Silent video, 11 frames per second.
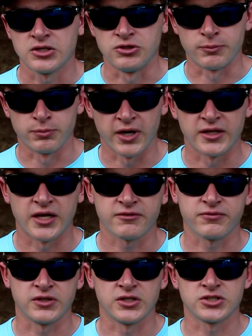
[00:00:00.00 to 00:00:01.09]
you can play that
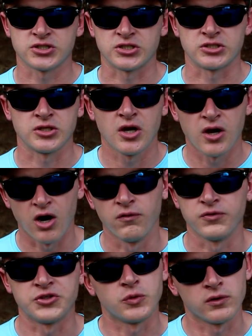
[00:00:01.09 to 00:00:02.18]
fish and
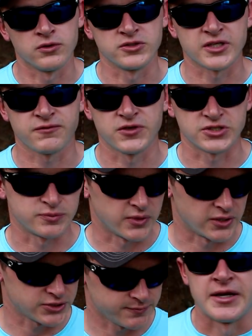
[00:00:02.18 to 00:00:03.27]
hopefully you won't lose that fish as much.